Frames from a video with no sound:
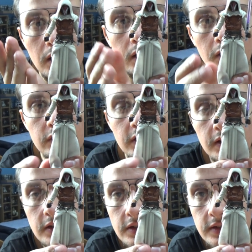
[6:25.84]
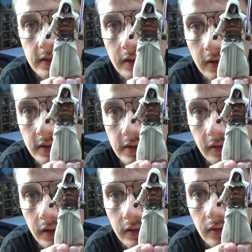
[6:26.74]
and obviously this is his light
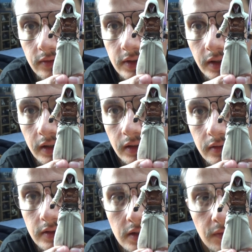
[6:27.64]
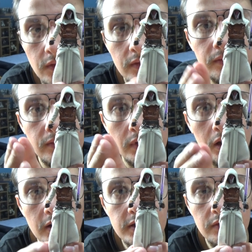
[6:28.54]
side, obviously different,
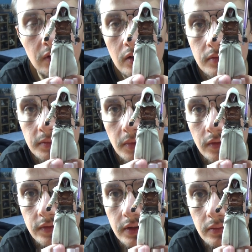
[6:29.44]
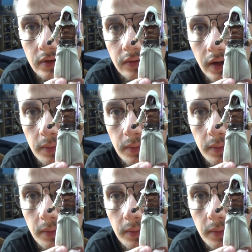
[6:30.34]
lighter robes, but obviously with a